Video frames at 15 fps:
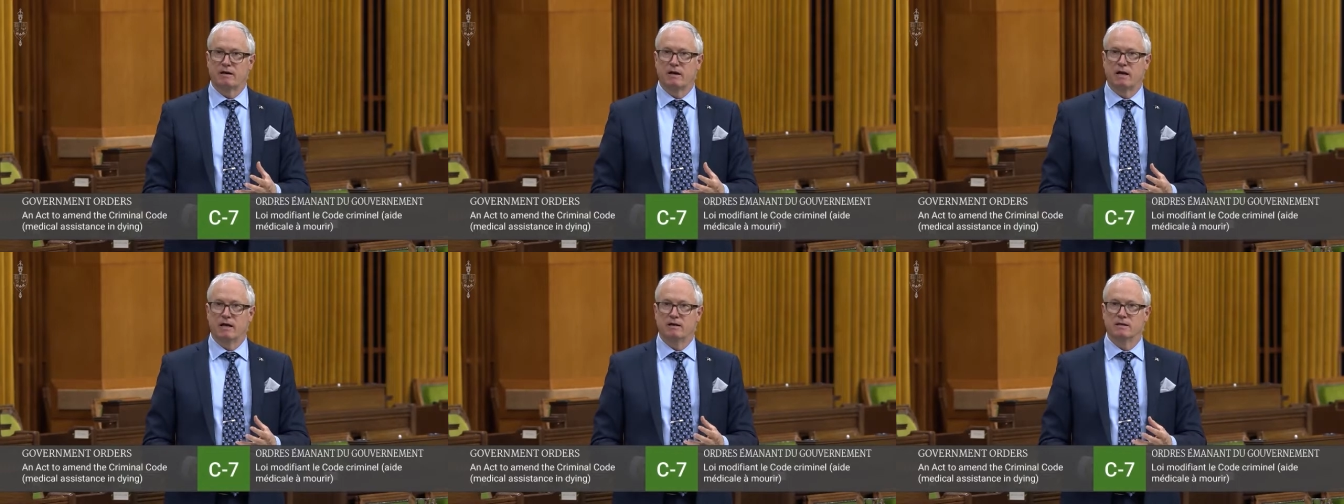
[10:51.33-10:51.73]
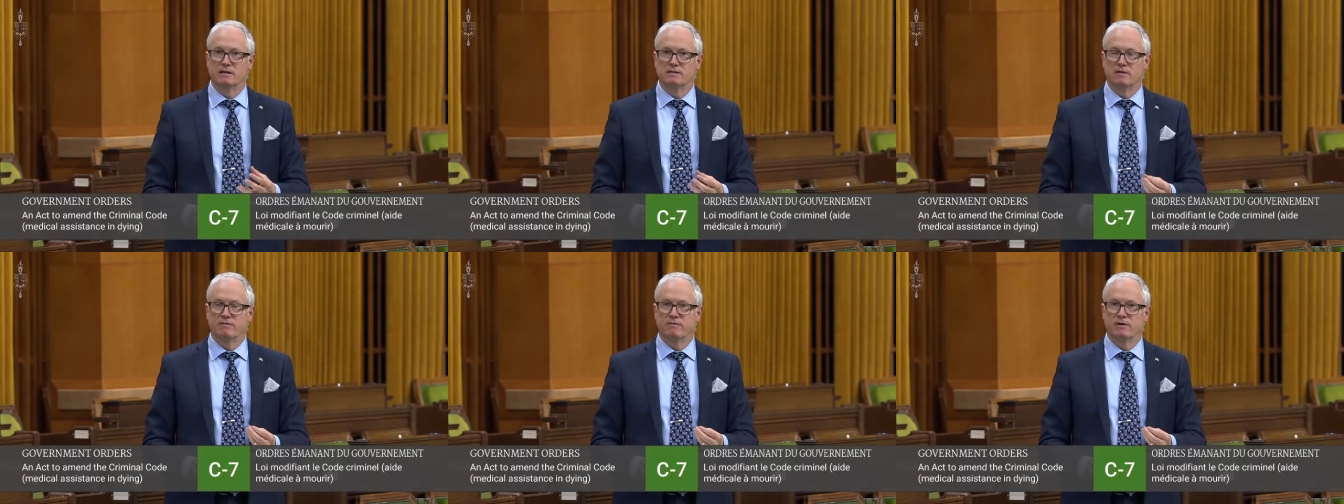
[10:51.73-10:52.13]
And does
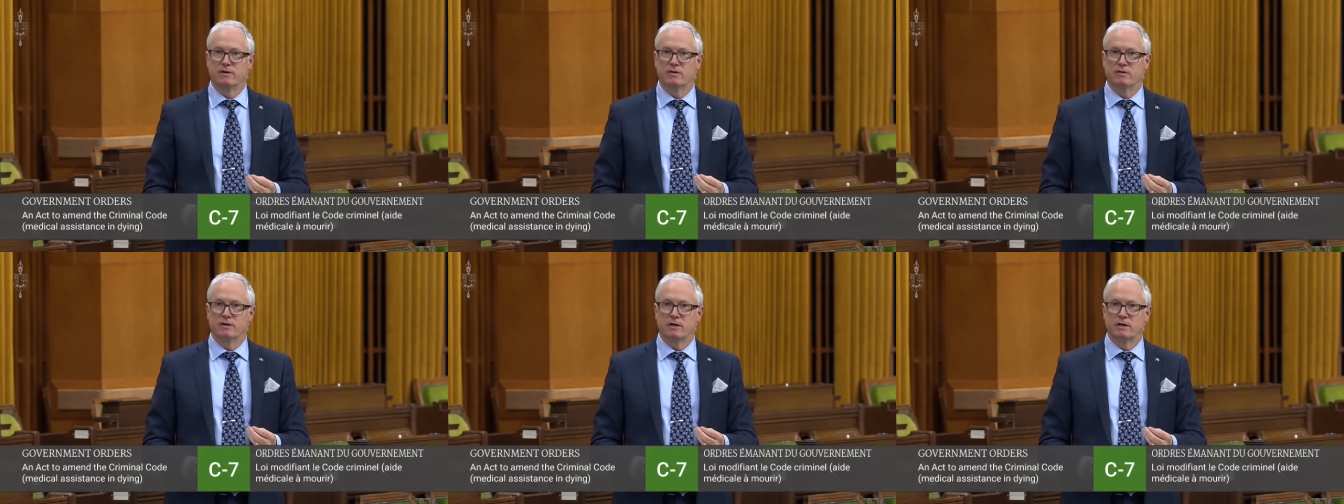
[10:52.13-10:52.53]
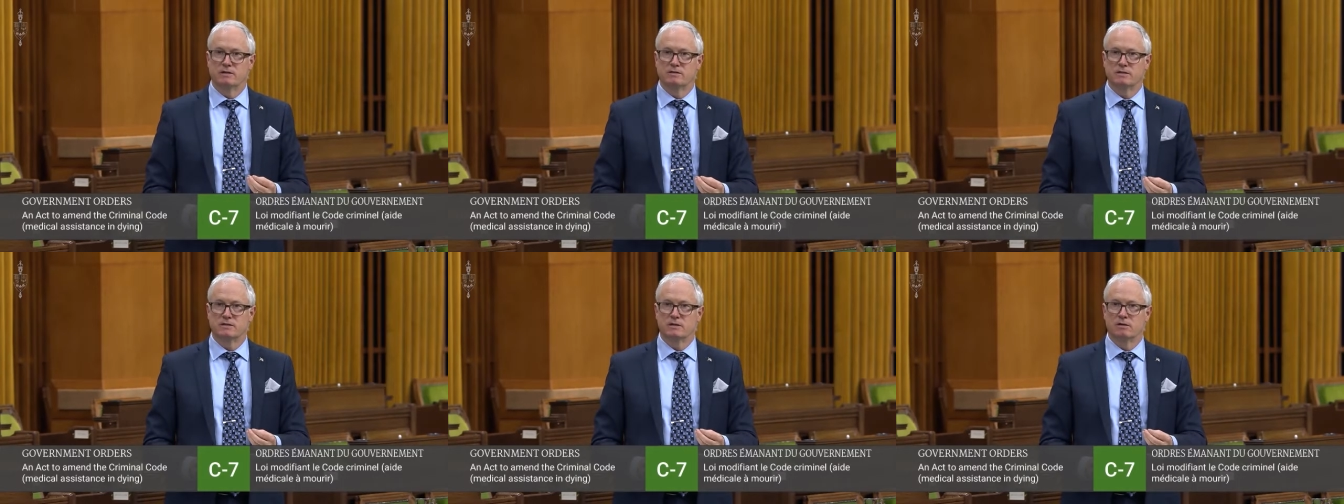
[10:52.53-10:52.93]
he feel that it's
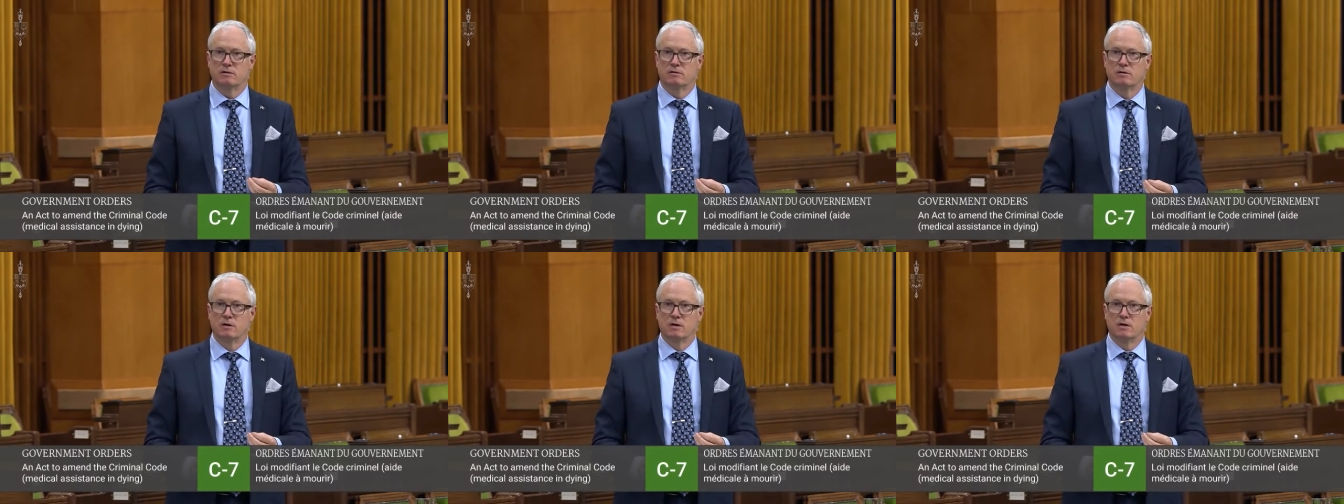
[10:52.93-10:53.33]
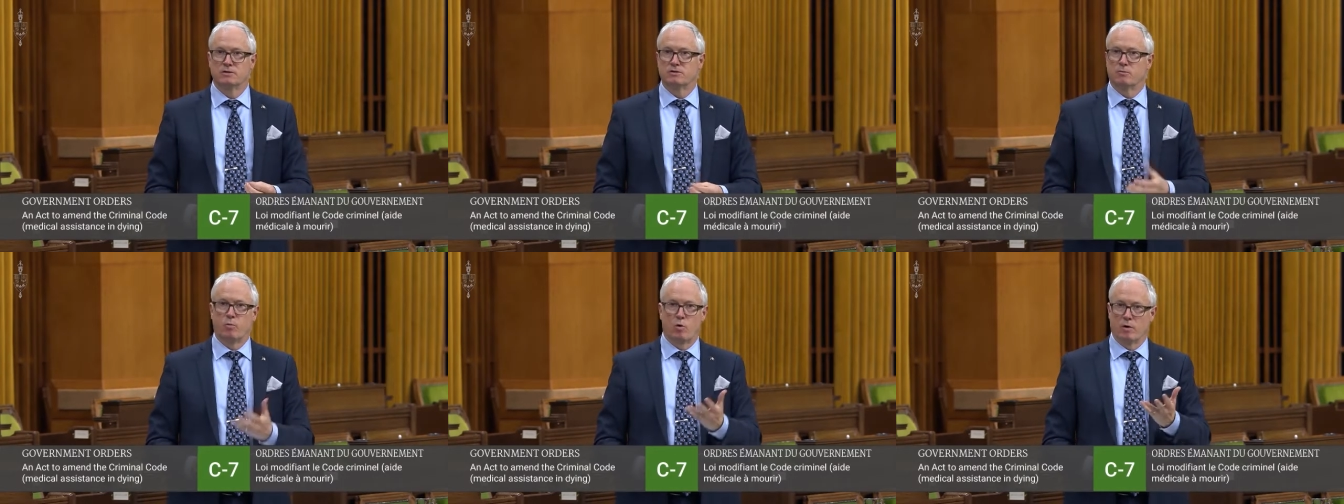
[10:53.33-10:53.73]
still
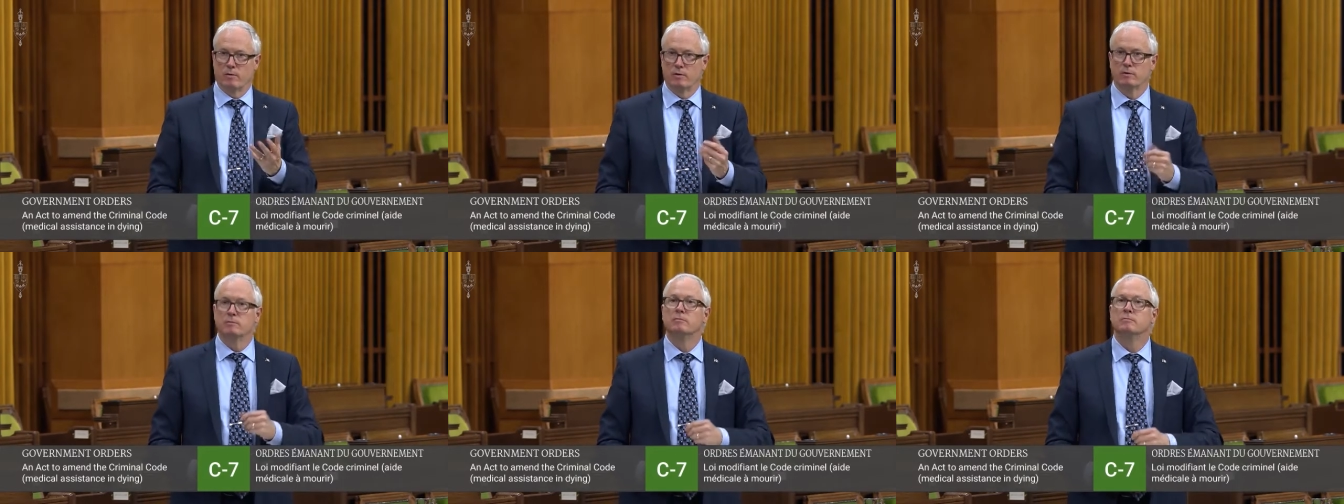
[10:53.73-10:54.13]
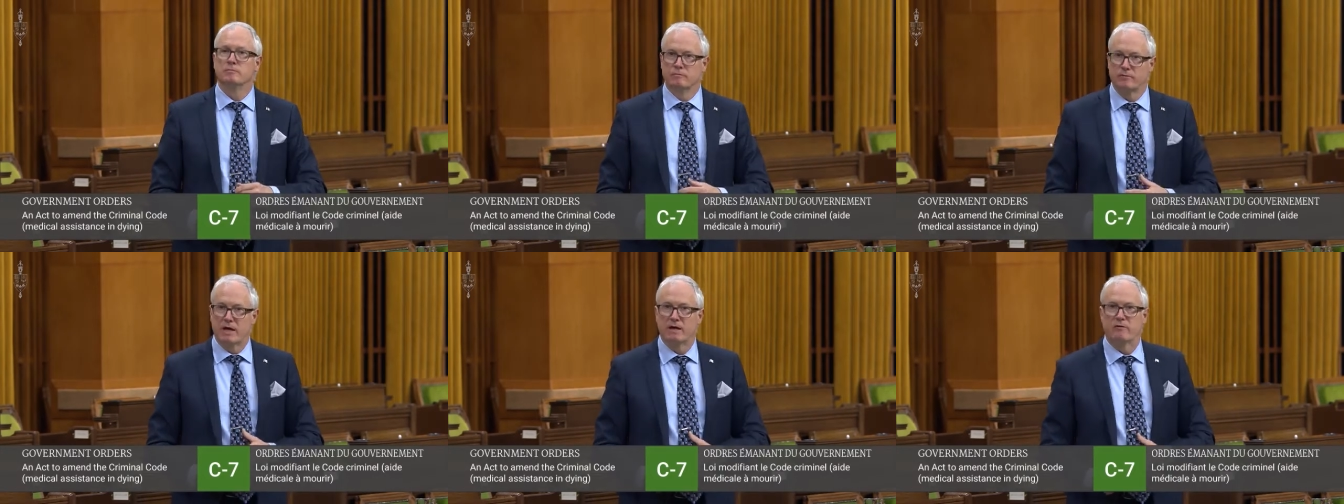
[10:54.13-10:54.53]
supportable?
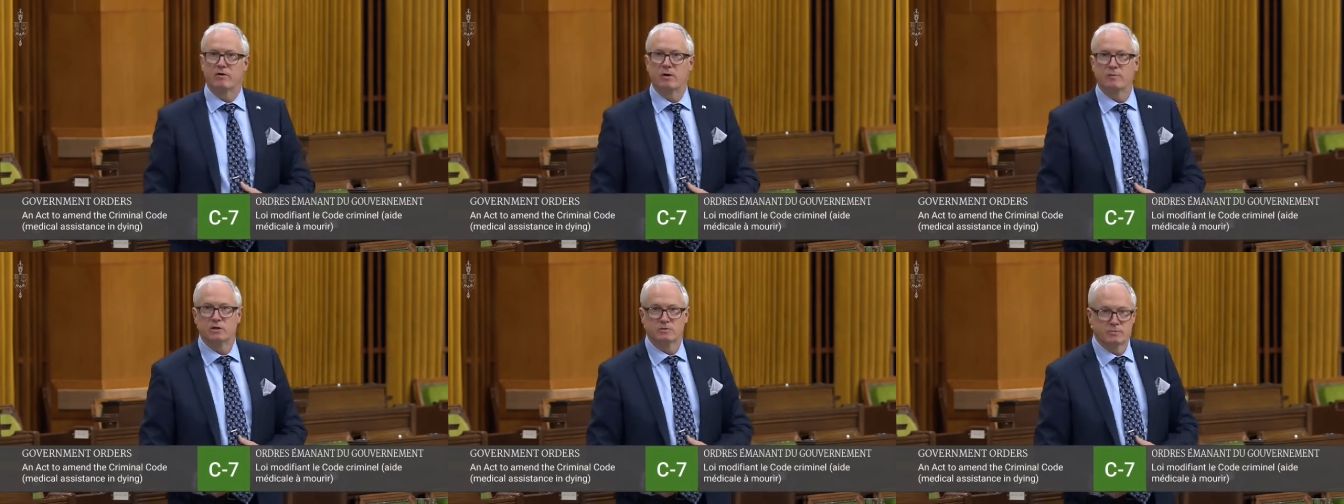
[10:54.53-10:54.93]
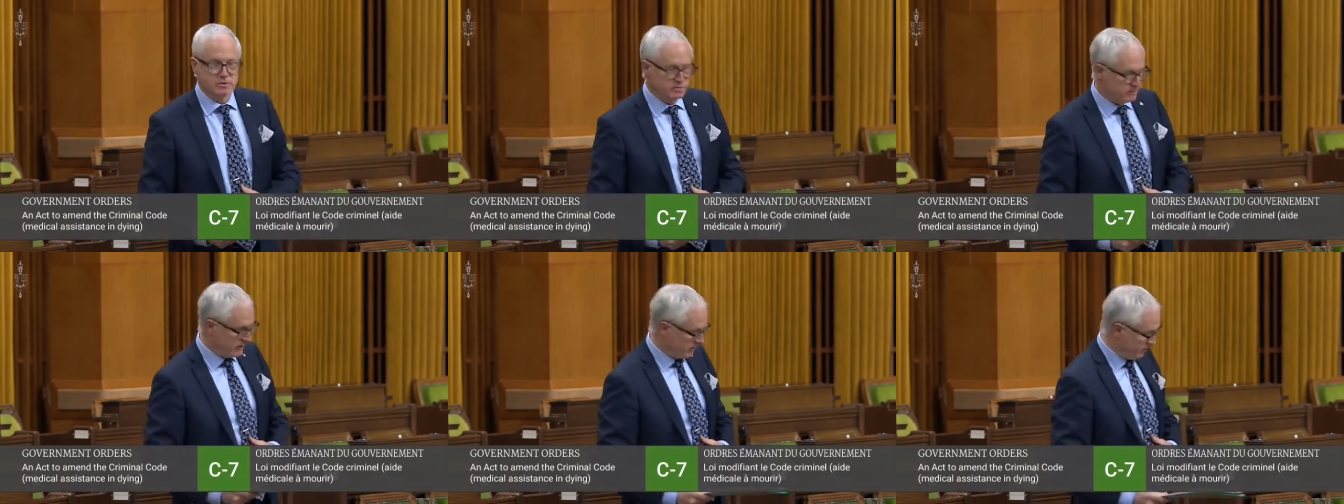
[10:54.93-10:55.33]
Thank you very much, Mr.
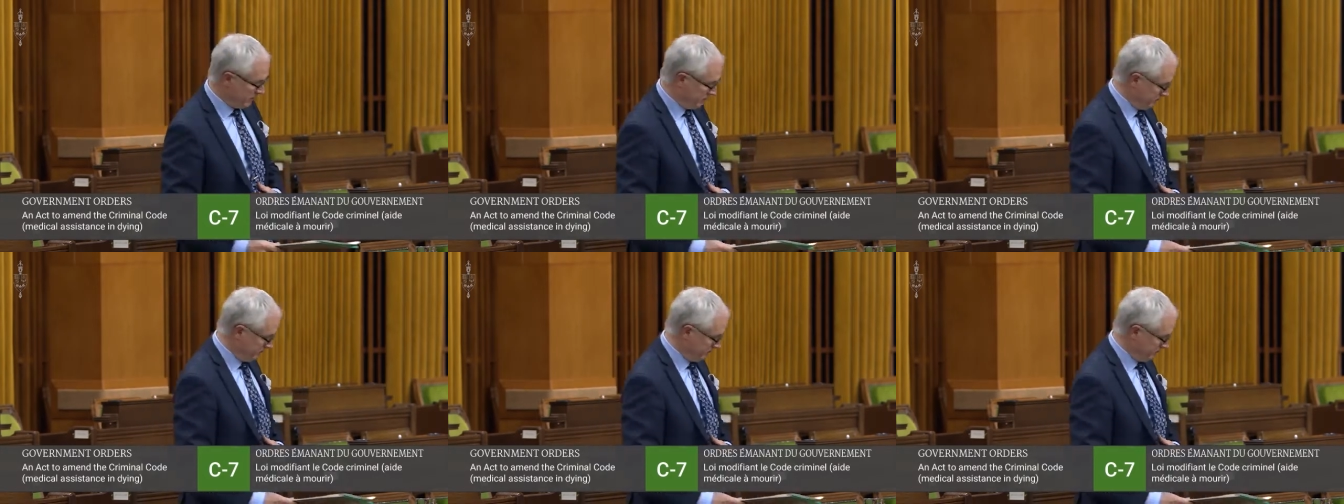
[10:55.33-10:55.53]
Speaker.